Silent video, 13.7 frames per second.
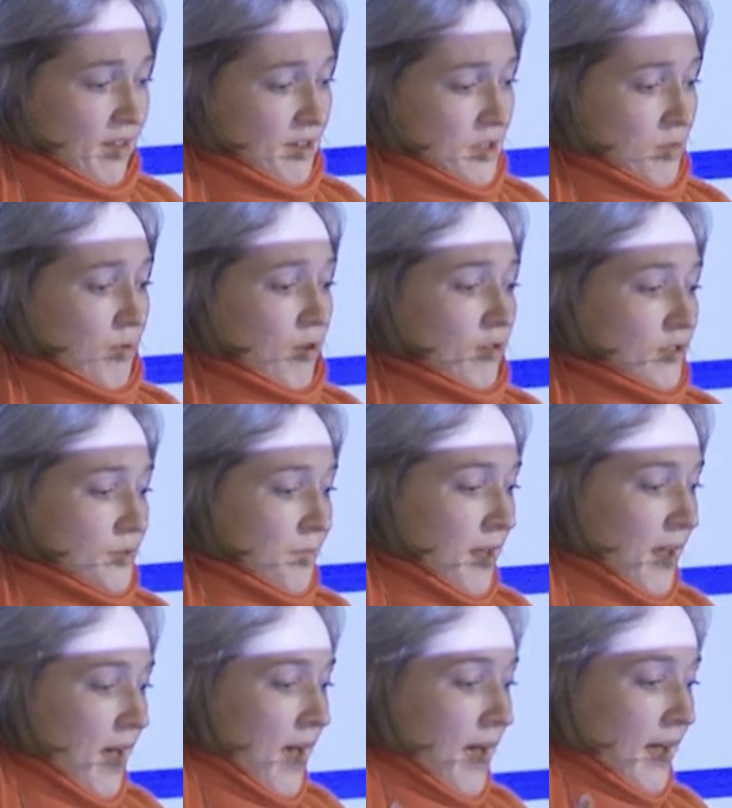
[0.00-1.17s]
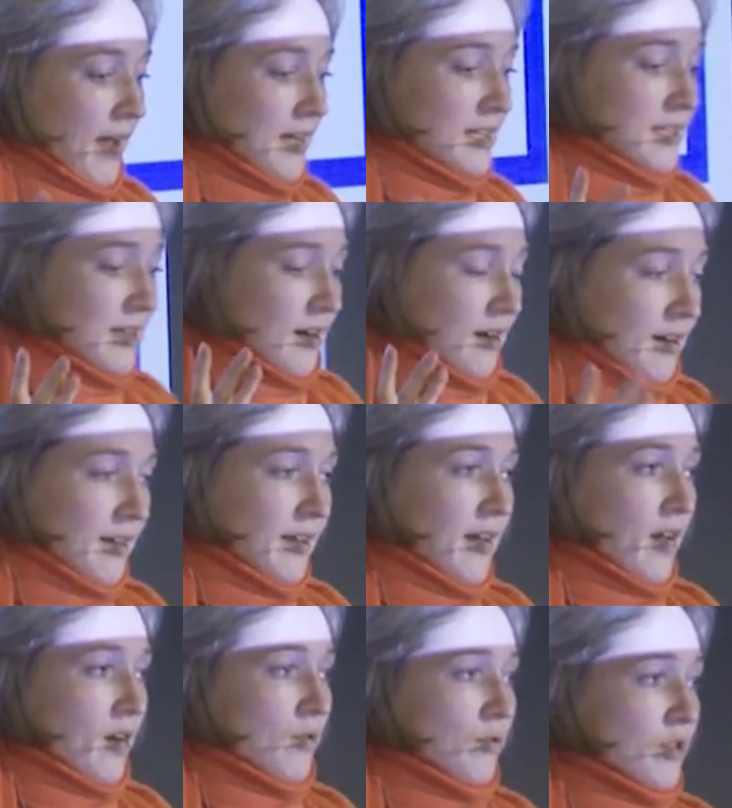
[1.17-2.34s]
this world. It's really
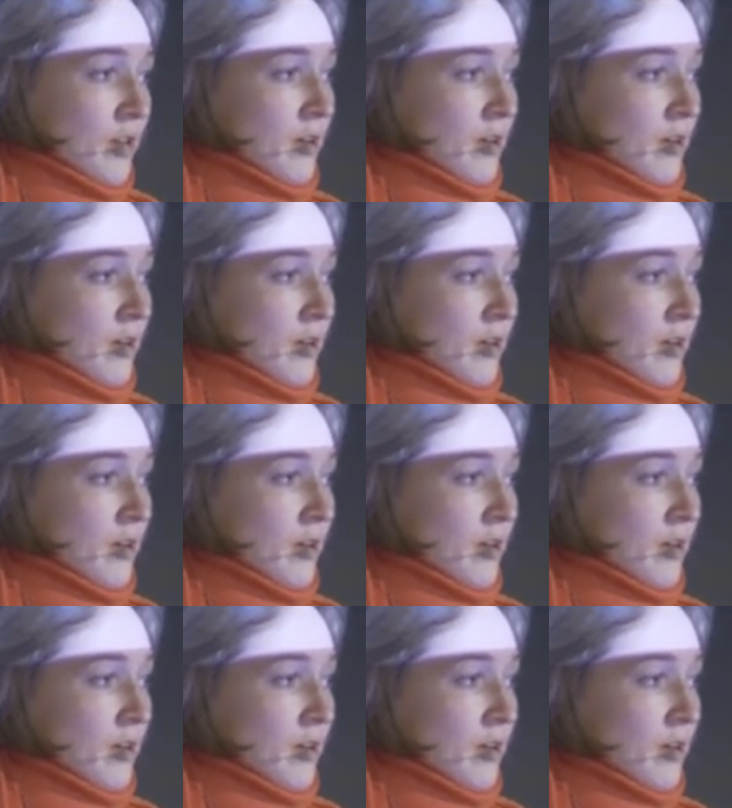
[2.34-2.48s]
a good